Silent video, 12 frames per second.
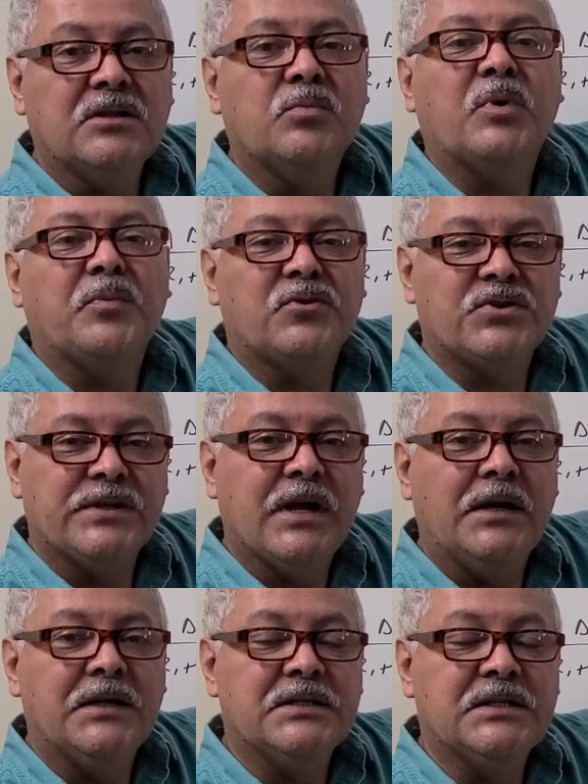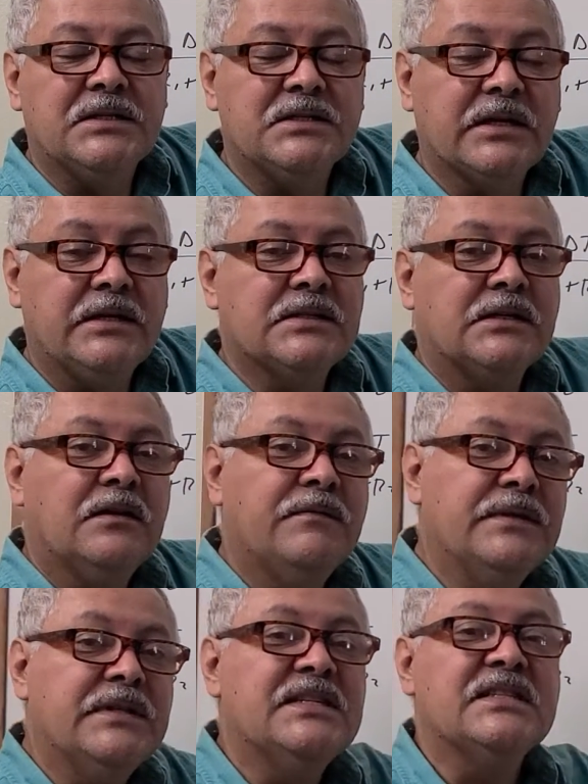of proportionality. In this case, it's gonna be
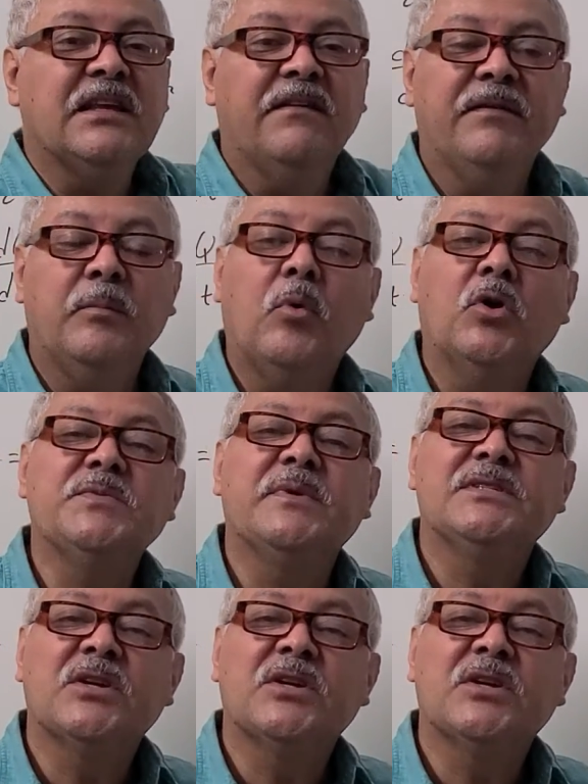the Stefan Boltzmann's